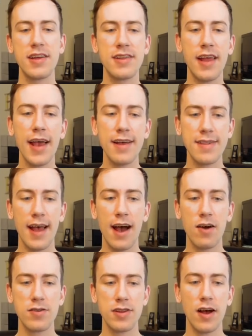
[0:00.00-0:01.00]
takes
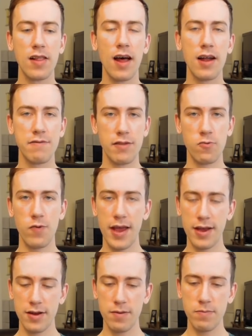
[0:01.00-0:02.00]
out a lot of the
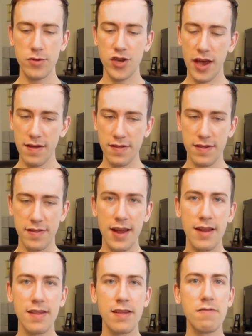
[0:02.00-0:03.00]
random chance that
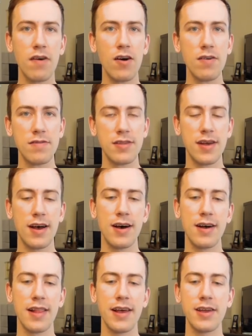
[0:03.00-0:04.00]
is involved,
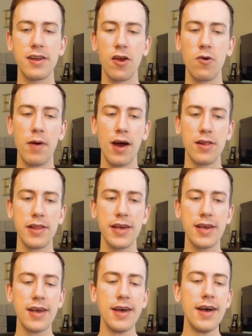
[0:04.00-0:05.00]
like in Go Battle League,